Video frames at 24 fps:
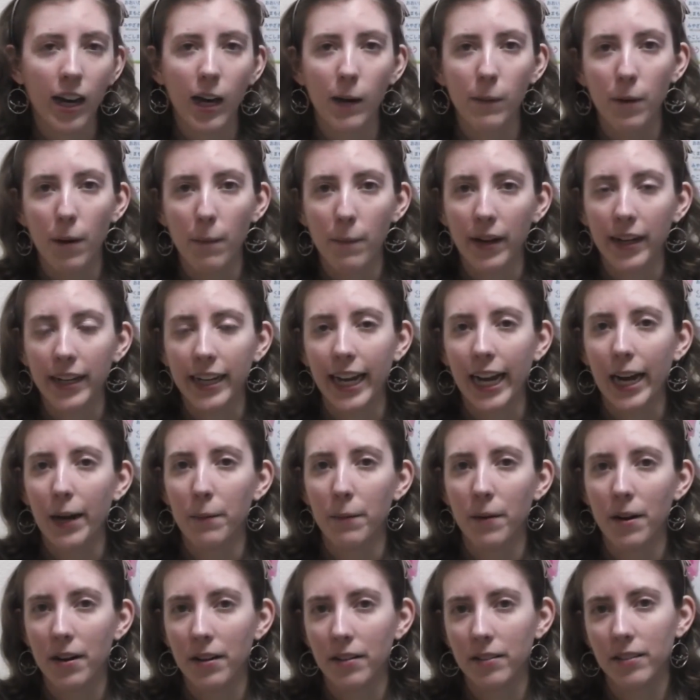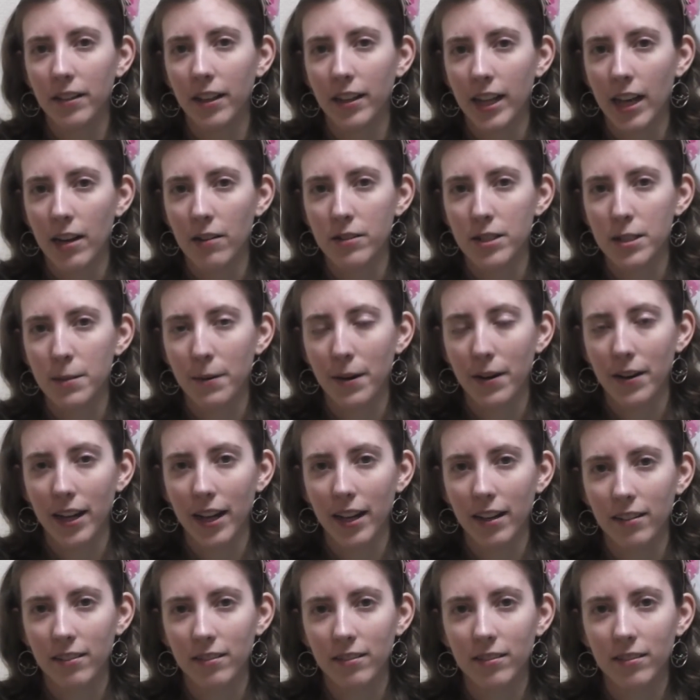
I brought my camera, and that was about it.